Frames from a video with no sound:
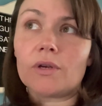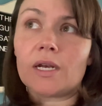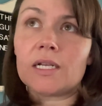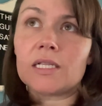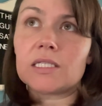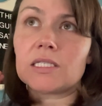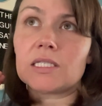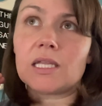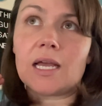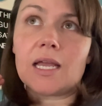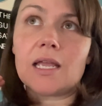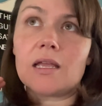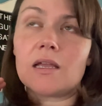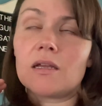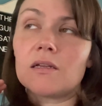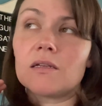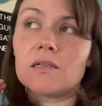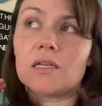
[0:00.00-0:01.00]
And it's
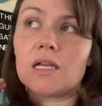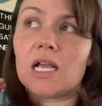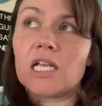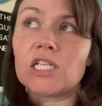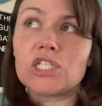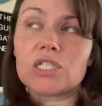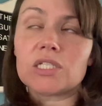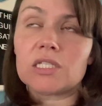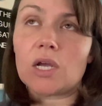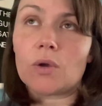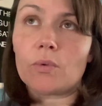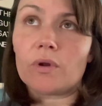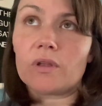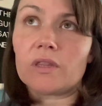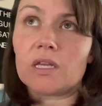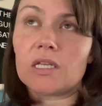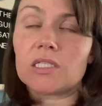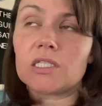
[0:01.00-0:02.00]
like, it's just not
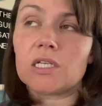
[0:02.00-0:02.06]
worth it.